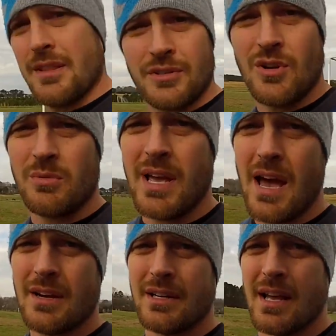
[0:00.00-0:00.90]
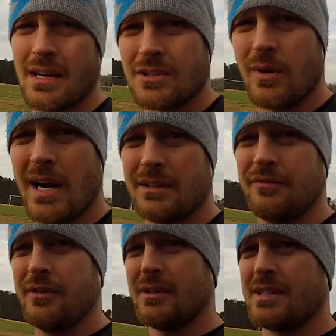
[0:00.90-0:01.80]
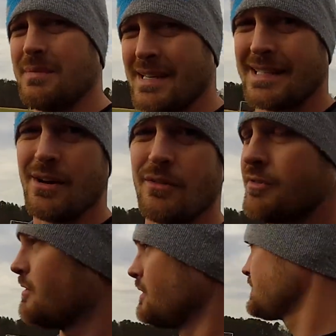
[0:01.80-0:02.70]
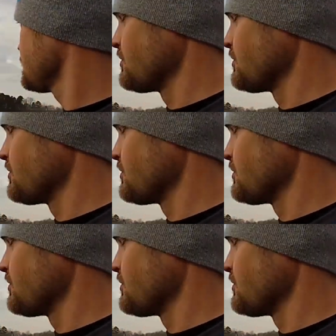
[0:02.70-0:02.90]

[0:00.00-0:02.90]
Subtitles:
there's nobody out here today, so I got the fields to myself. This is